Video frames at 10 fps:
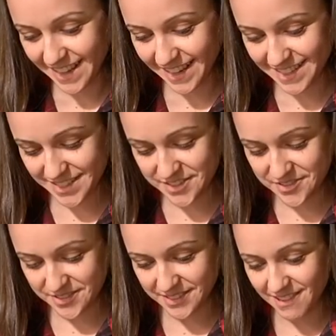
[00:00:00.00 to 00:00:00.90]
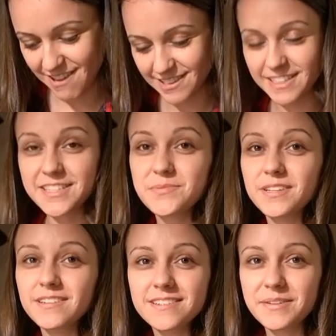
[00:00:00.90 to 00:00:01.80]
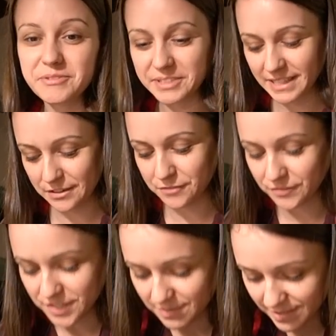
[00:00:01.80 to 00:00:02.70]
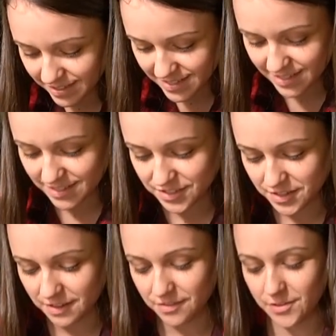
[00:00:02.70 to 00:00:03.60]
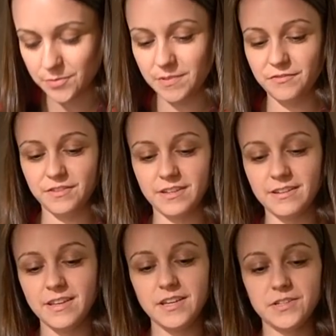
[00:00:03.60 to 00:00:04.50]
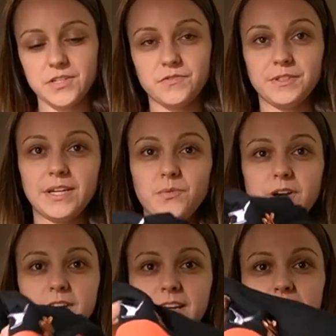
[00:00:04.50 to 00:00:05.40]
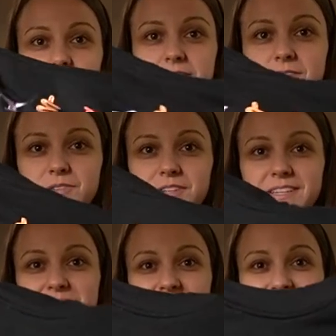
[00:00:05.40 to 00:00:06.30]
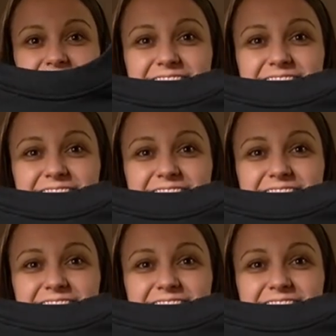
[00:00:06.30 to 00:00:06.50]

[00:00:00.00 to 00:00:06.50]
I got 2 little holiday sweaters that were only like 15 bucks each that I thought would be fun just for like wearing on stream.